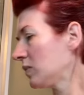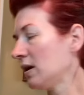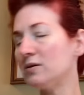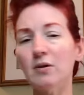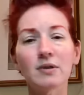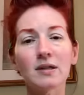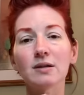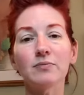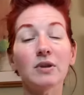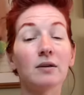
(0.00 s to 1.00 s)
So it
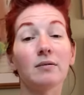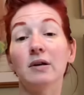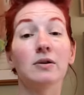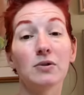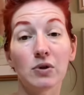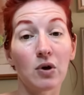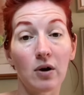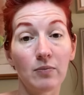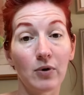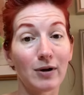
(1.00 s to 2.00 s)
doesn't really use
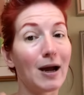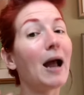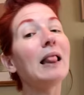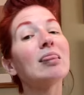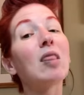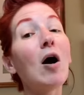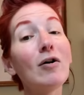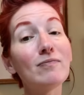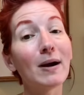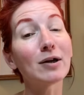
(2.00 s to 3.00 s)
cardboard. I
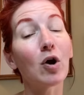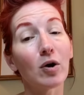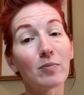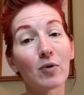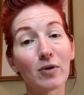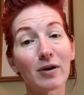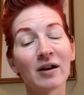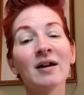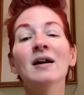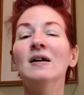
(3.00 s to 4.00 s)
love my
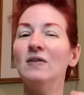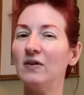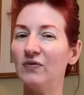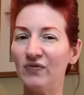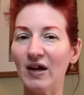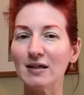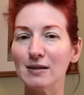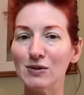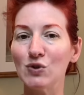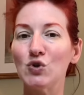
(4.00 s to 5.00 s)
cardboard. It
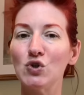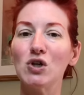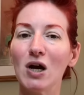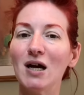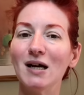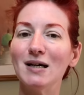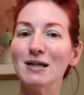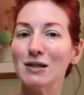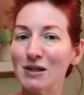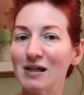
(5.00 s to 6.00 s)
flexes
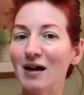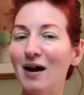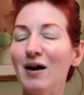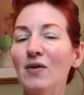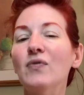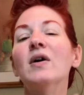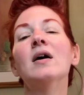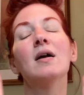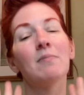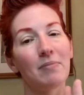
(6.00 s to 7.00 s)
just enough,
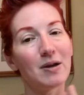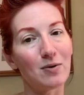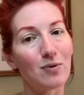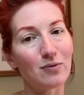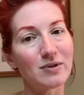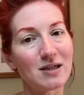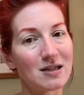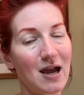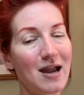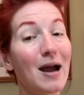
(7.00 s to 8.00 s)
but it holds it
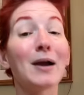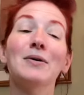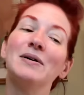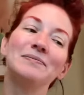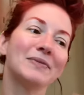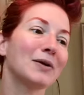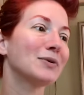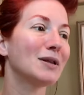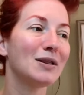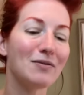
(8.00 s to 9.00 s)
tight. I
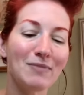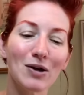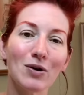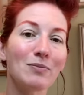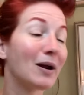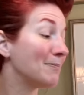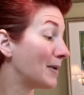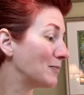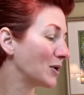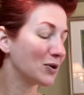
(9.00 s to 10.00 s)
really love my cardboard. I'm
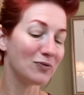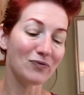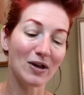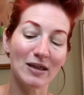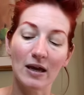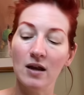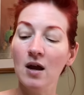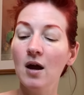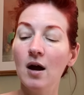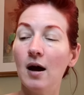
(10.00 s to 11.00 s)
bummed I couldn't find that.
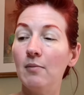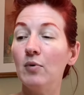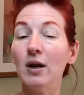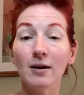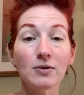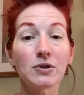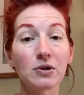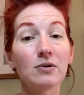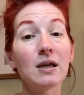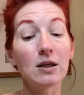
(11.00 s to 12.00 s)
What else do
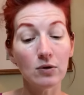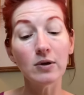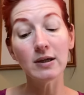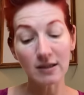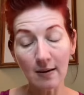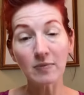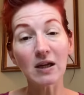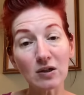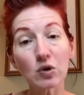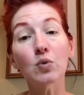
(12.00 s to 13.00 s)
you need? You need
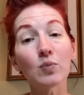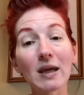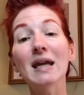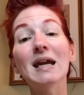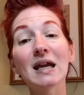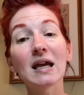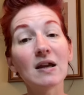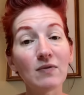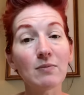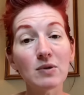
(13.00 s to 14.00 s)
something to
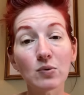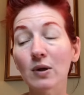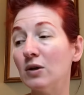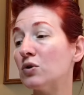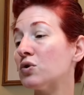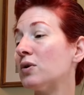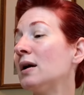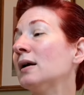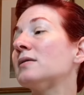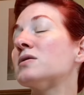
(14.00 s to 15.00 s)
weave in between your
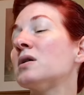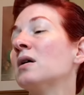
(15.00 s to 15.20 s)
strings.